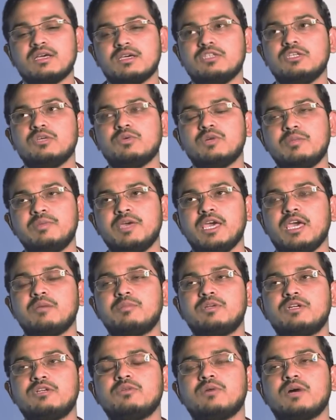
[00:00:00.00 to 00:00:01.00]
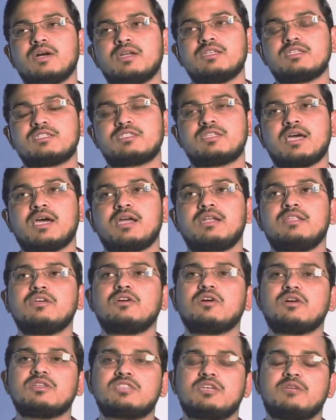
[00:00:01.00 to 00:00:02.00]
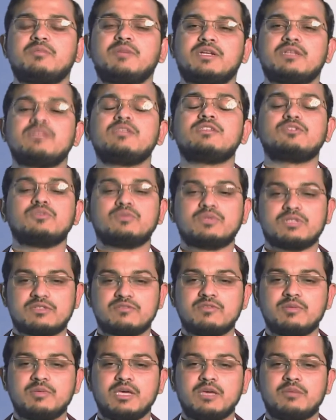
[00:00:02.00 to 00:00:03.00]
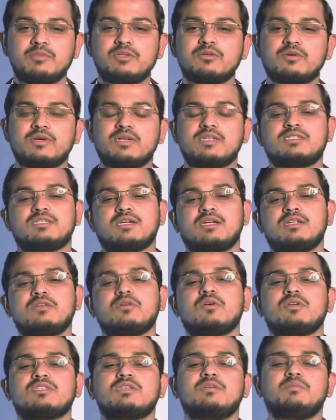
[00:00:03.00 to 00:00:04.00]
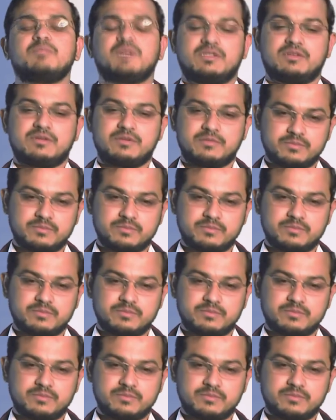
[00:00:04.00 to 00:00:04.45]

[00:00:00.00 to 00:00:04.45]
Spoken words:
You will be able to understand the concept better. The students will be able to understand the concept better.